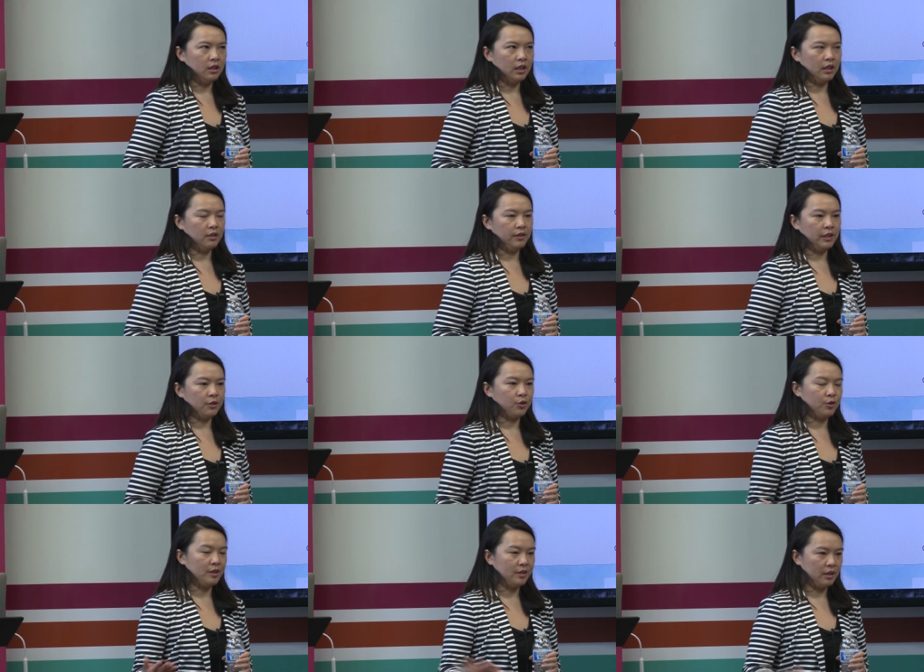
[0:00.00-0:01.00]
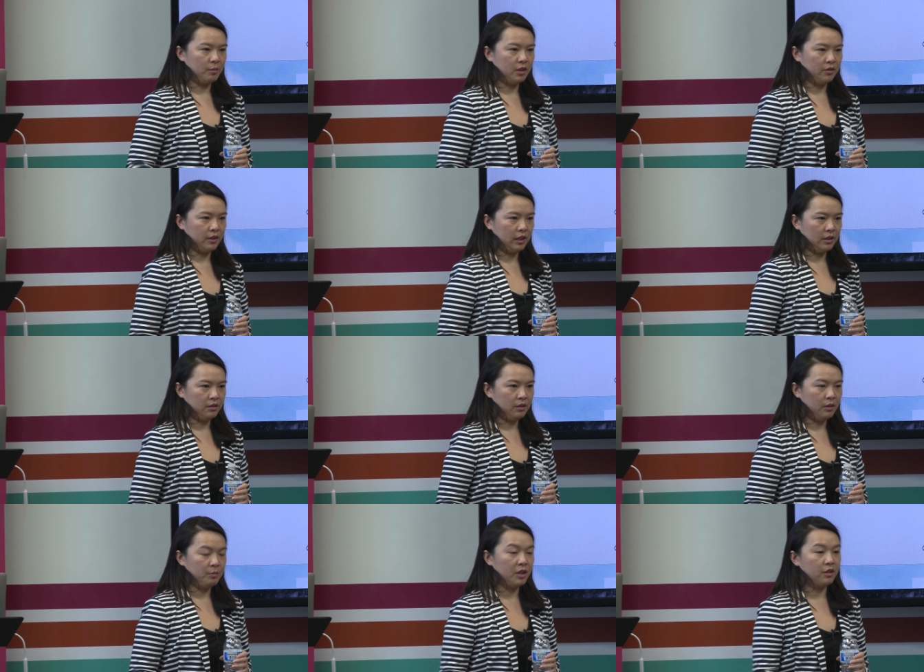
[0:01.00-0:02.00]
kind of extrinsic
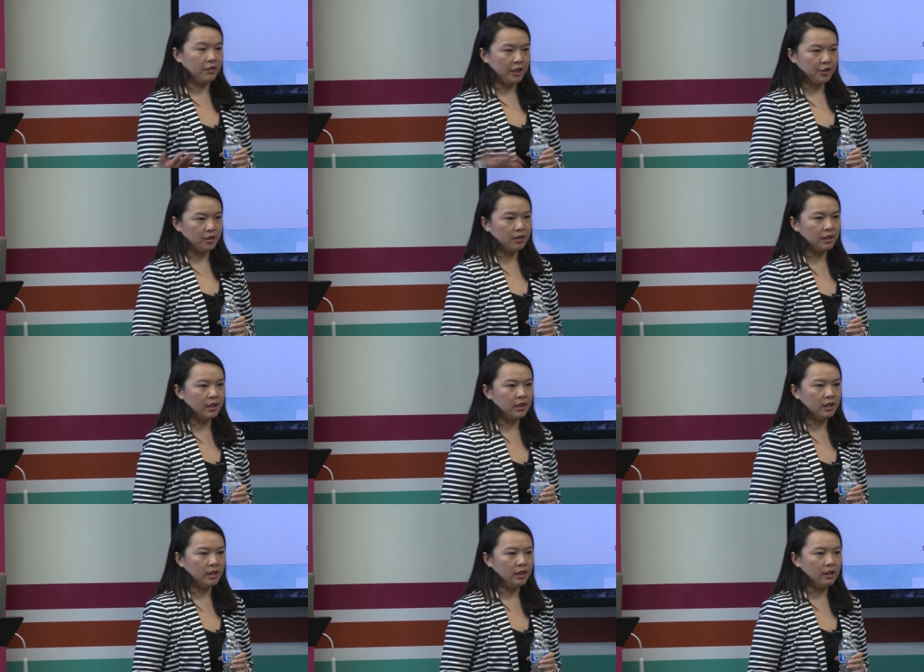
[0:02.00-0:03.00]
motivation thing.